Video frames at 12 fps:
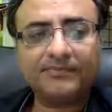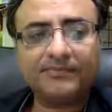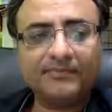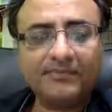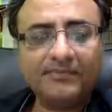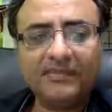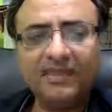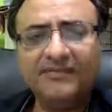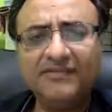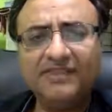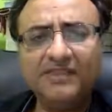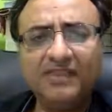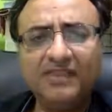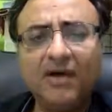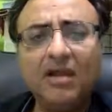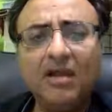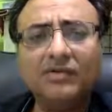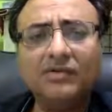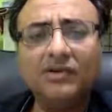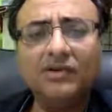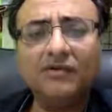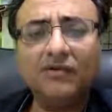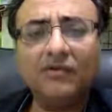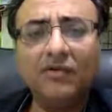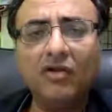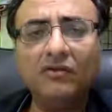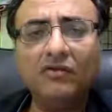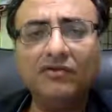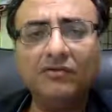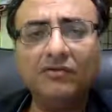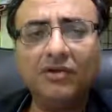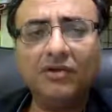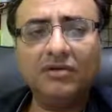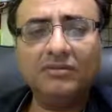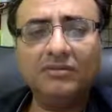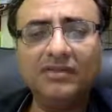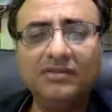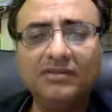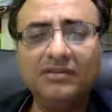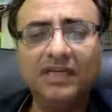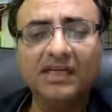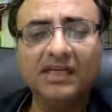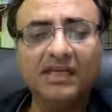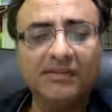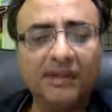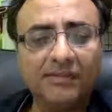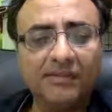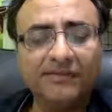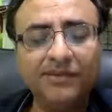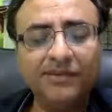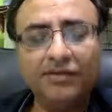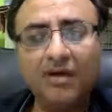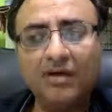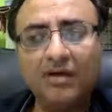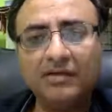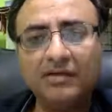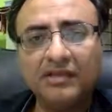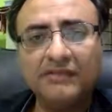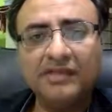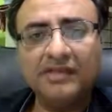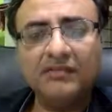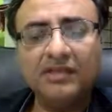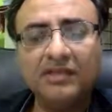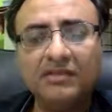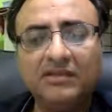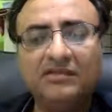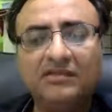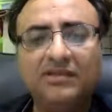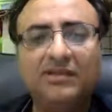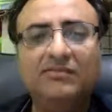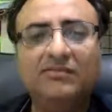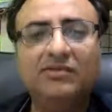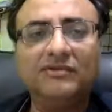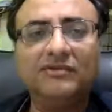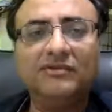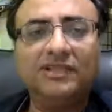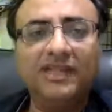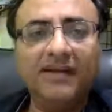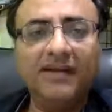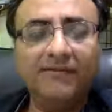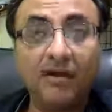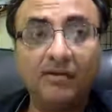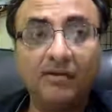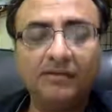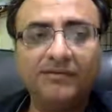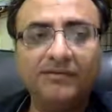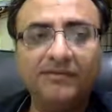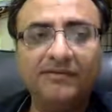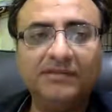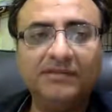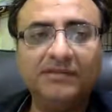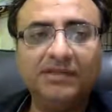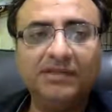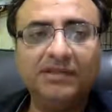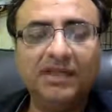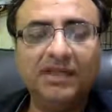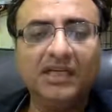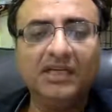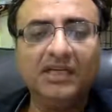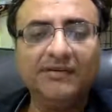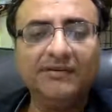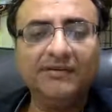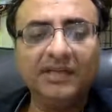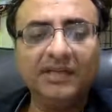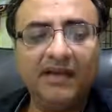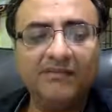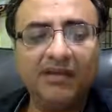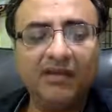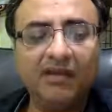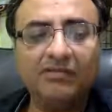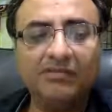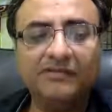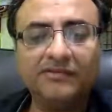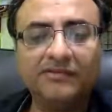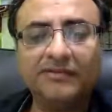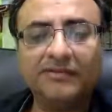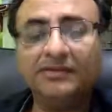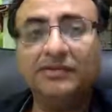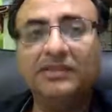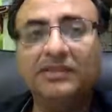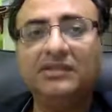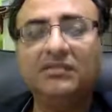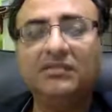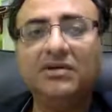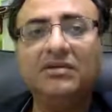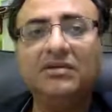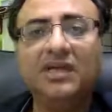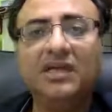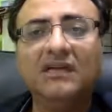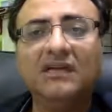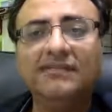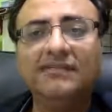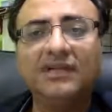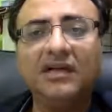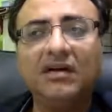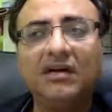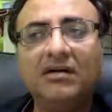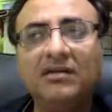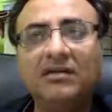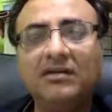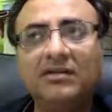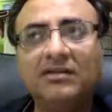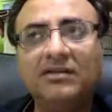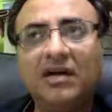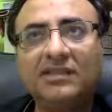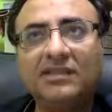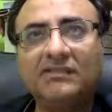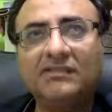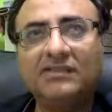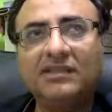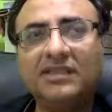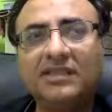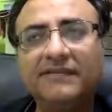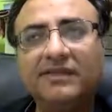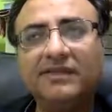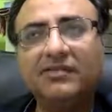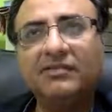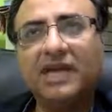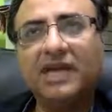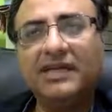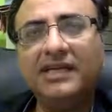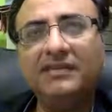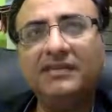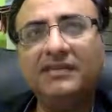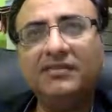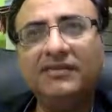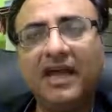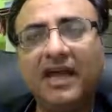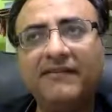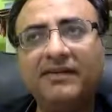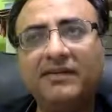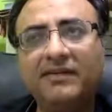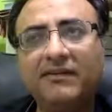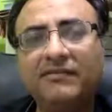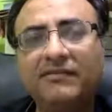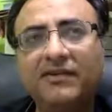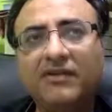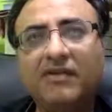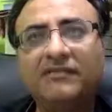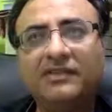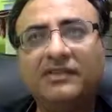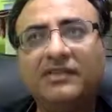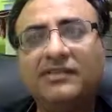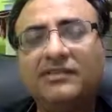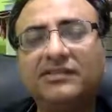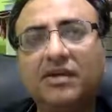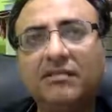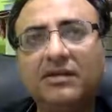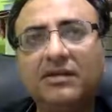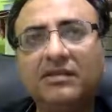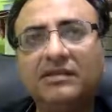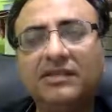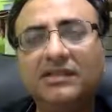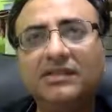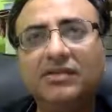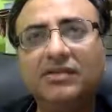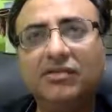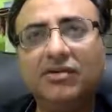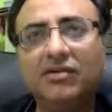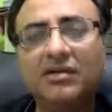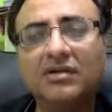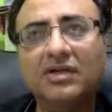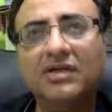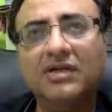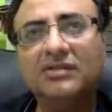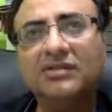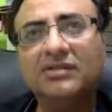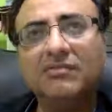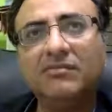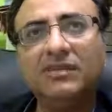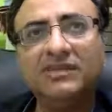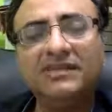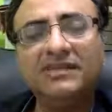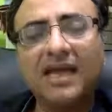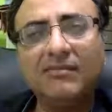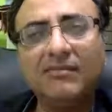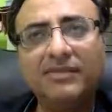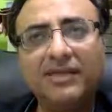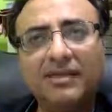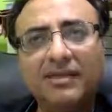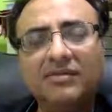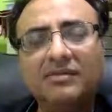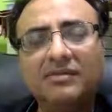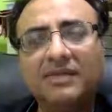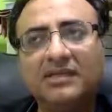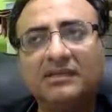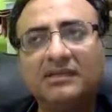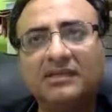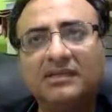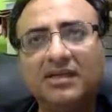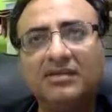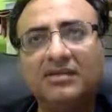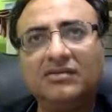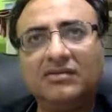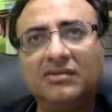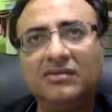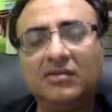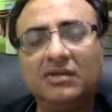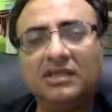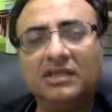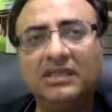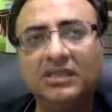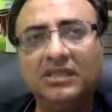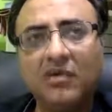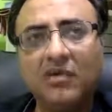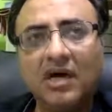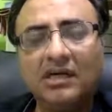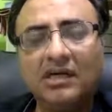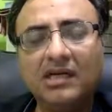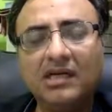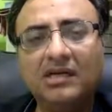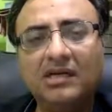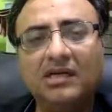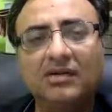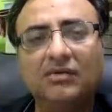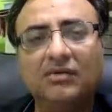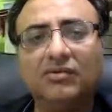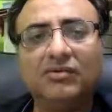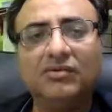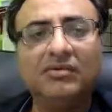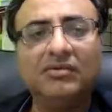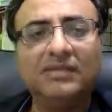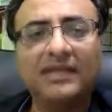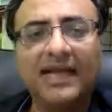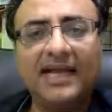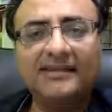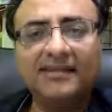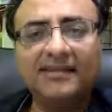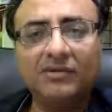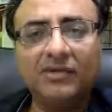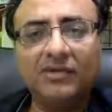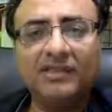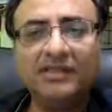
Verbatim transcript: if his, if his followers are from all over the world, because remember we're no longer living in one country anymore. We can have followers from everywhere, and we will have followers from everywhere in the world. We are trans. We are giving those ideas of having a cup of coffee in a Starbucks in New York to somebody in Zambia or in Pakistan or in Guiana or Madagascar, where these